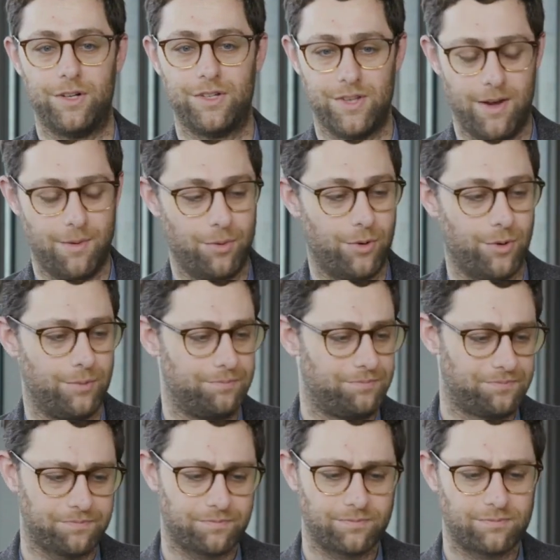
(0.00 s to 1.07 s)
example,
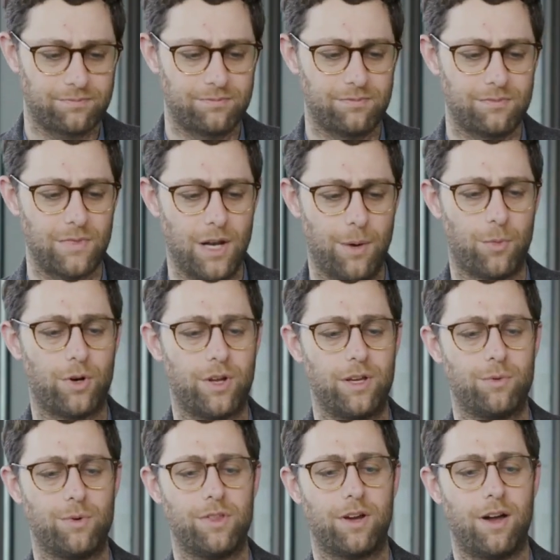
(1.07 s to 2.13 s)
I'm
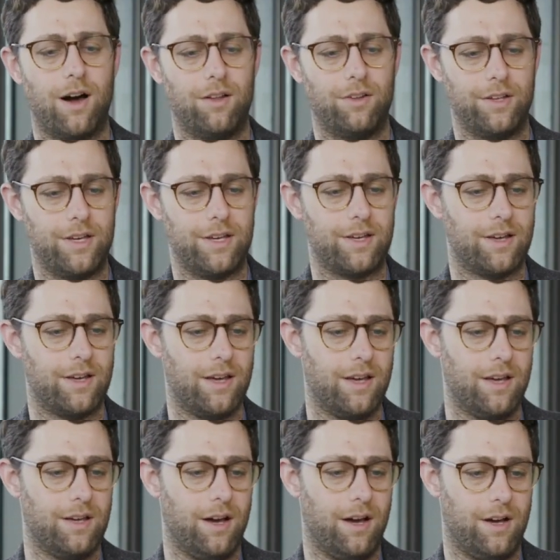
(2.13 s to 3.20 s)
working with a colleague,
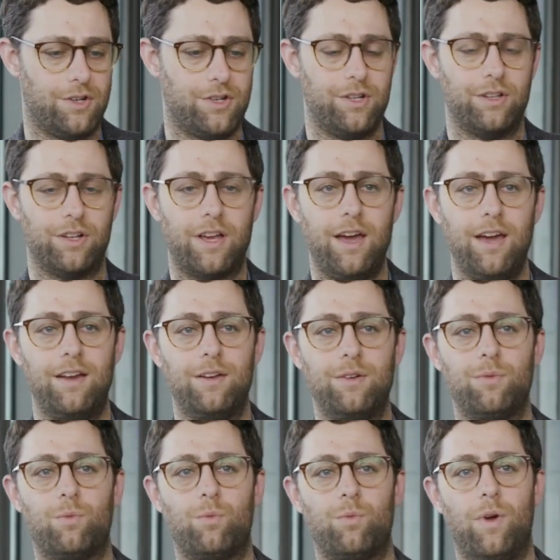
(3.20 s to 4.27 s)
Sheila
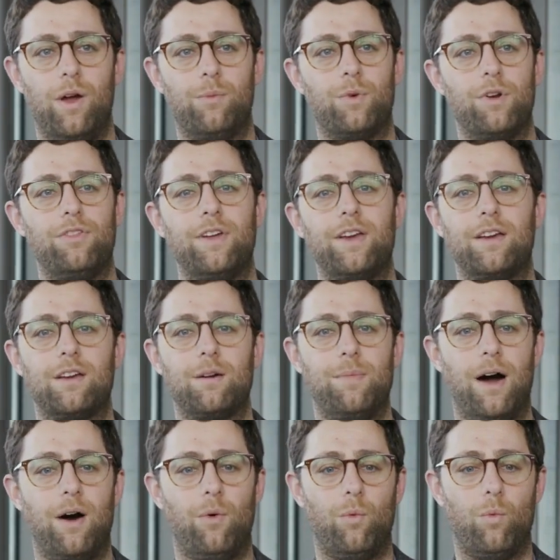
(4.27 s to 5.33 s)
Cannon, and we're thinking
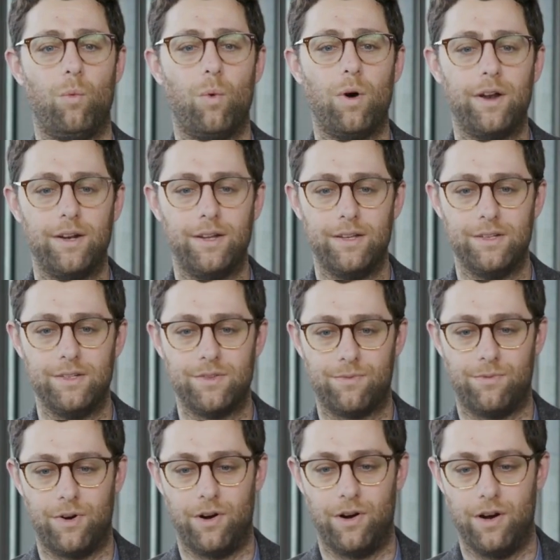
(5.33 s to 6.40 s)
about what it is
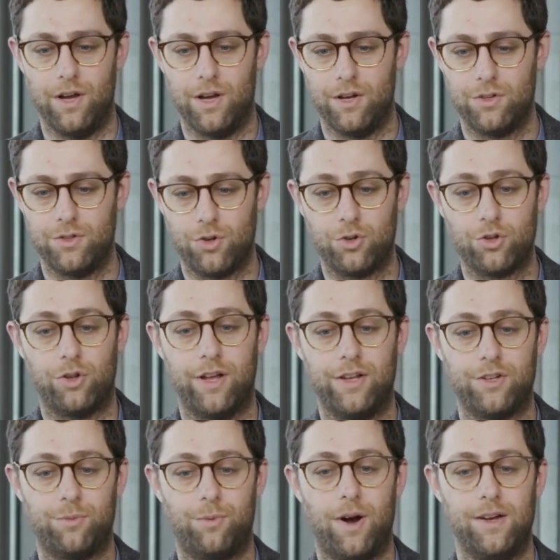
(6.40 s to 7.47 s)
for social
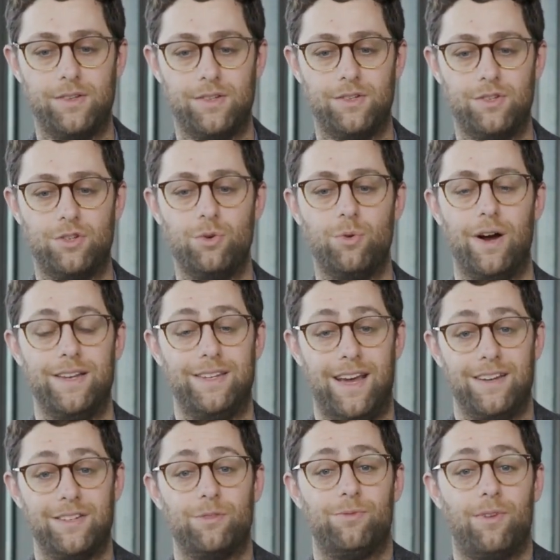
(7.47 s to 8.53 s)
enterprises to
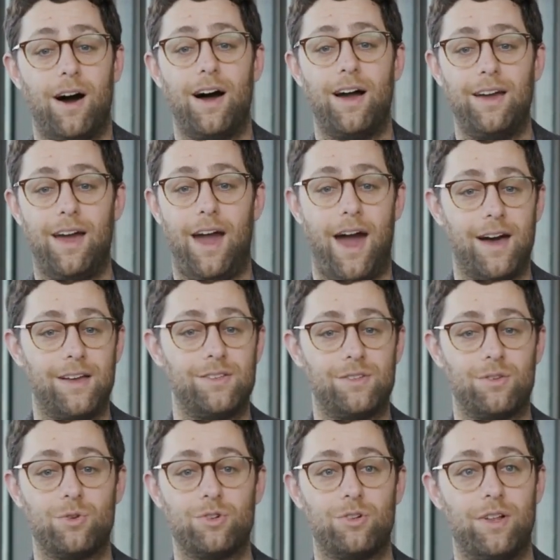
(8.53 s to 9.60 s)
identify as
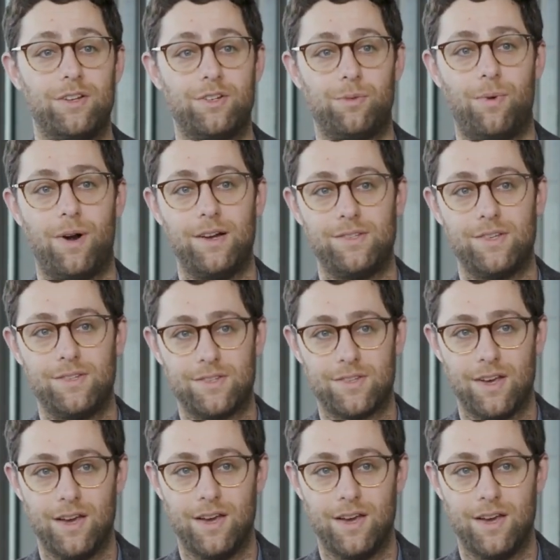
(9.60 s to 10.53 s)
social enterprises.